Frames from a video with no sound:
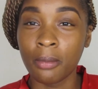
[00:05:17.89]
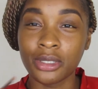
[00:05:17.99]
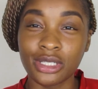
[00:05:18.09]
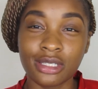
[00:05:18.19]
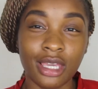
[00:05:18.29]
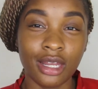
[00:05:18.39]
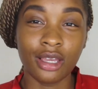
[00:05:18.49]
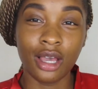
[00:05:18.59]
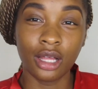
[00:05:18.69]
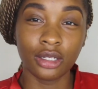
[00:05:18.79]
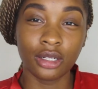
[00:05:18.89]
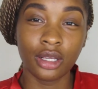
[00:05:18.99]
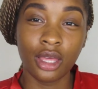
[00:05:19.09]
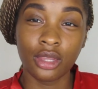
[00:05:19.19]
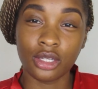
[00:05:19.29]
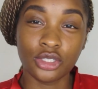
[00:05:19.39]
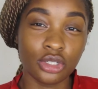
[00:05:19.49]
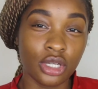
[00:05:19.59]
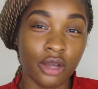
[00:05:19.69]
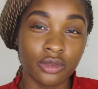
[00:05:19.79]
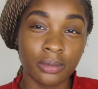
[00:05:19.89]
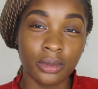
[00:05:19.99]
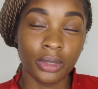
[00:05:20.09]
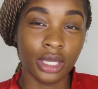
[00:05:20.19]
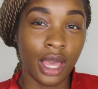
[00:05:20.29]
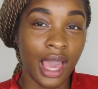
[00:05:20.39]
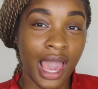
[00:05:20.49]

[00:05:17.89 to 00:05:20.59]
But just get a color that you're comfortable with.